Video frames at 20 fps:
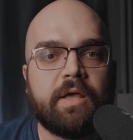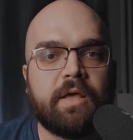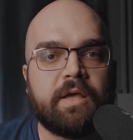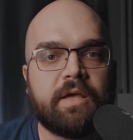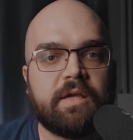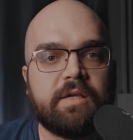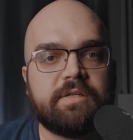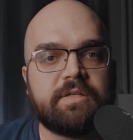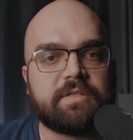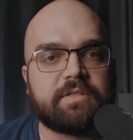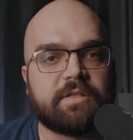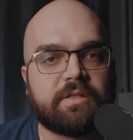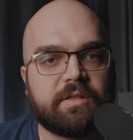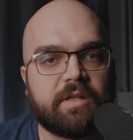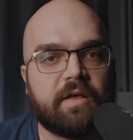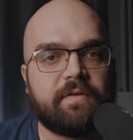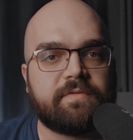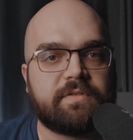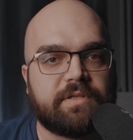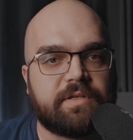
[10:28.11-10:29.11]
he just
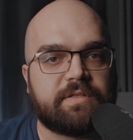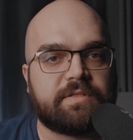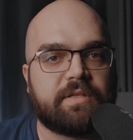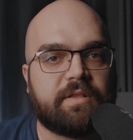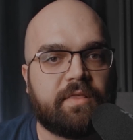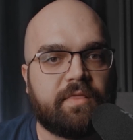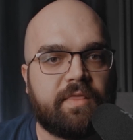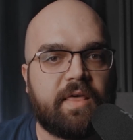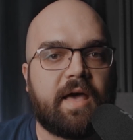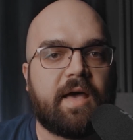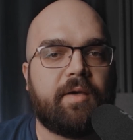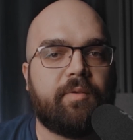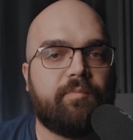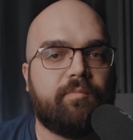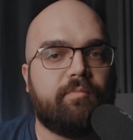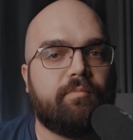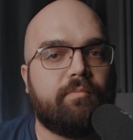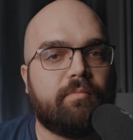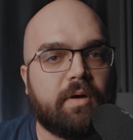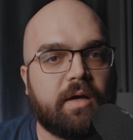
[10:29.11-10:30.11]
loves us that
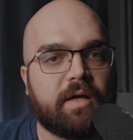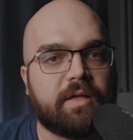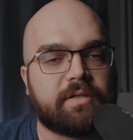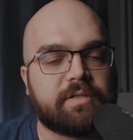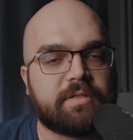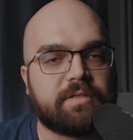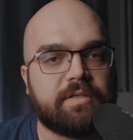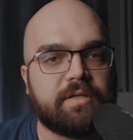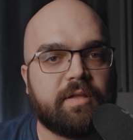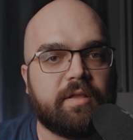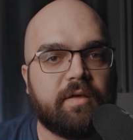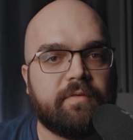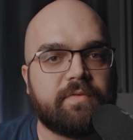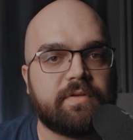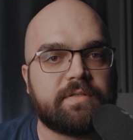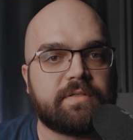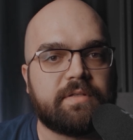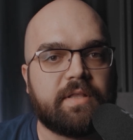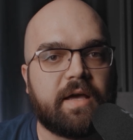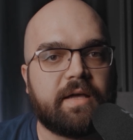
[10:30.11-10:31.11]
much to give
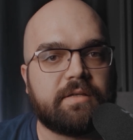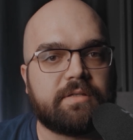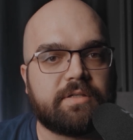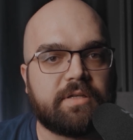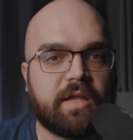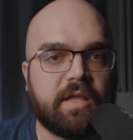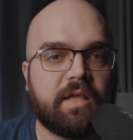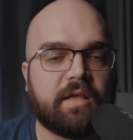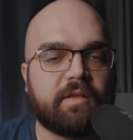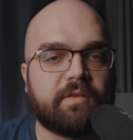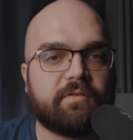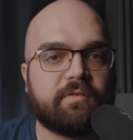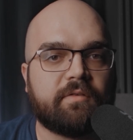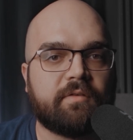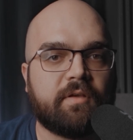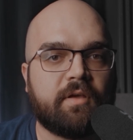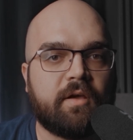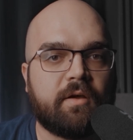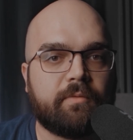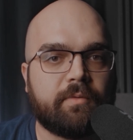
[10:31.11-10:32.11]
us that chance,